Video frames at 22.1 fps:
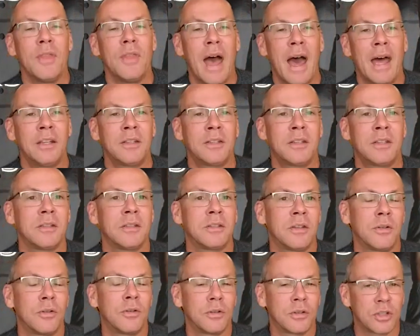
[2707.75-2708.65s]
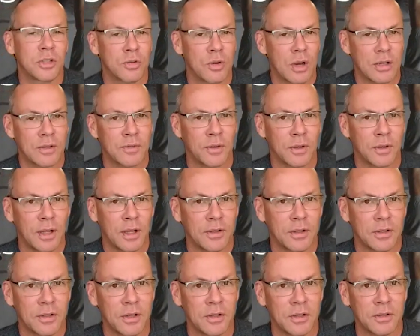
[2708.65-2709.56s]
That is considered stressful
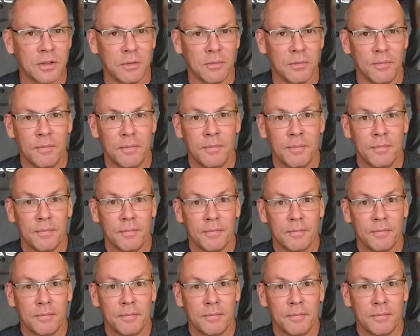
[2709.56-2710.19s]
on the system.